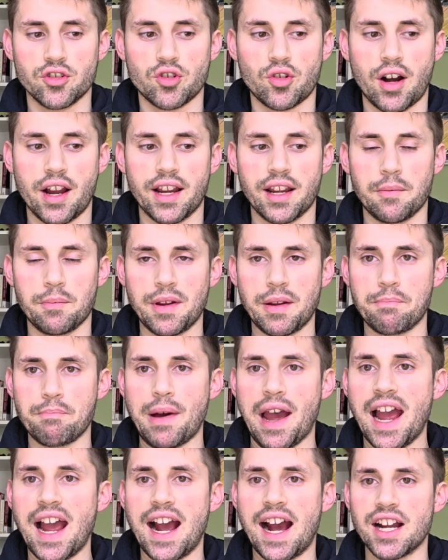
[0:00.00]
try and be
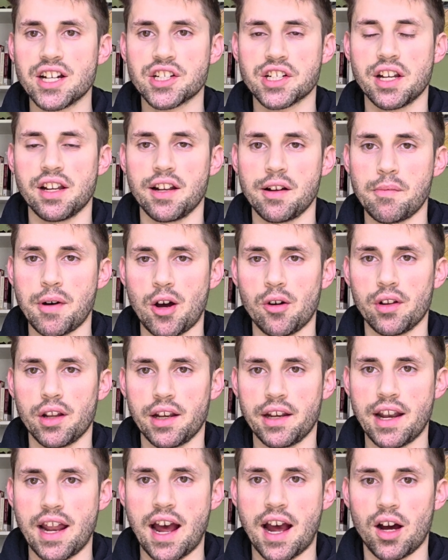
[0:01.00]
passionate about
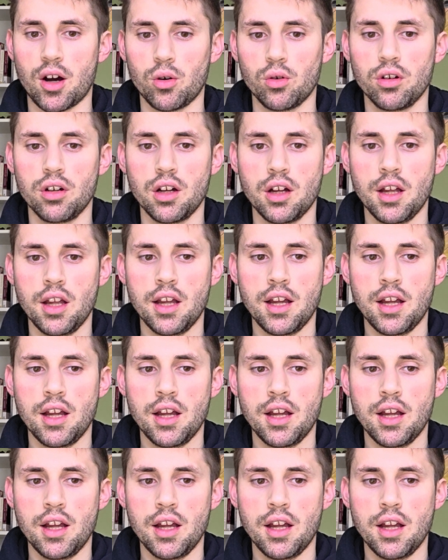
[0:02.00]
it now,